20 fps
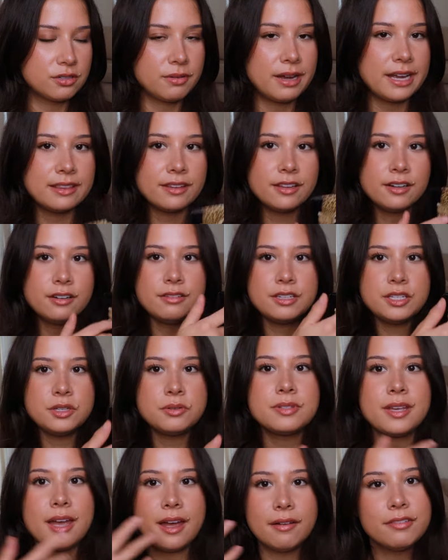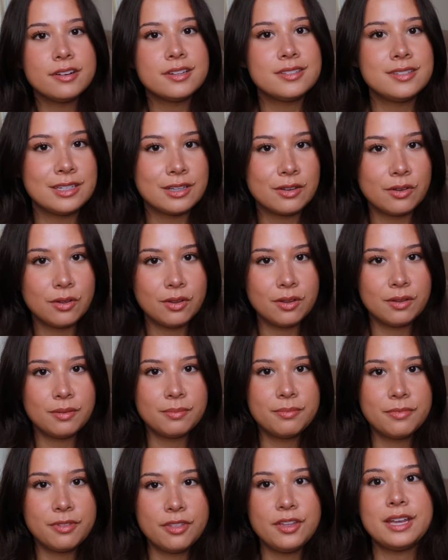So I literally use every
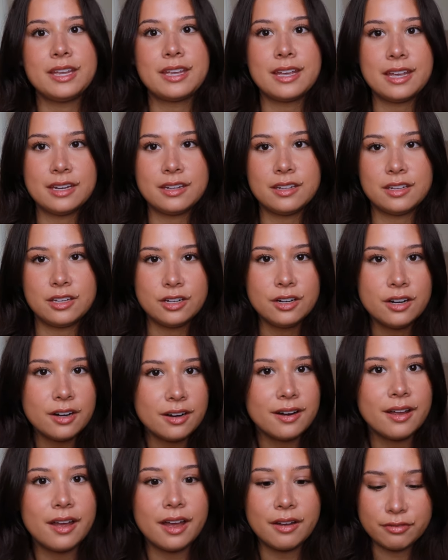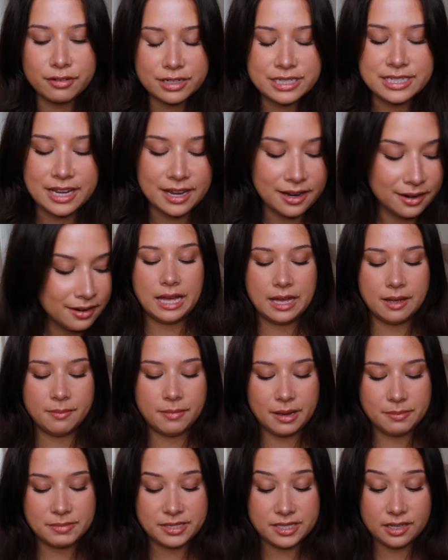single thing in here every day. Um,
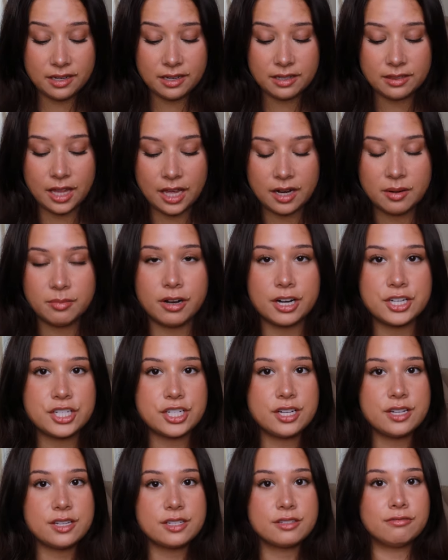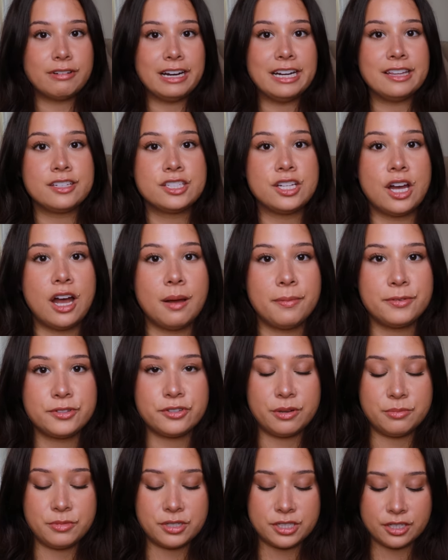I'm seeing a lot of brushes right at the top,
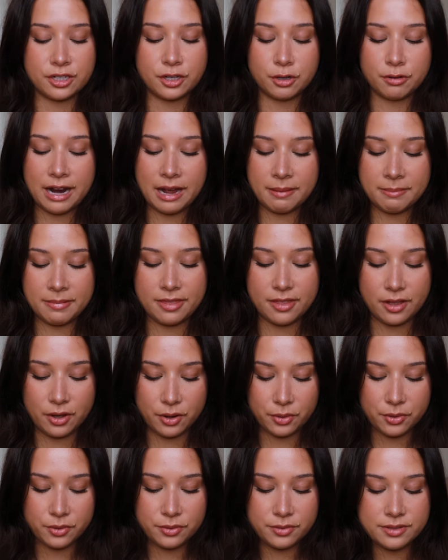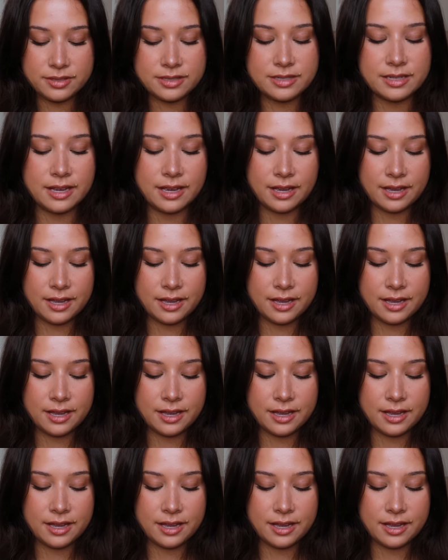so I'm just gonna grab those.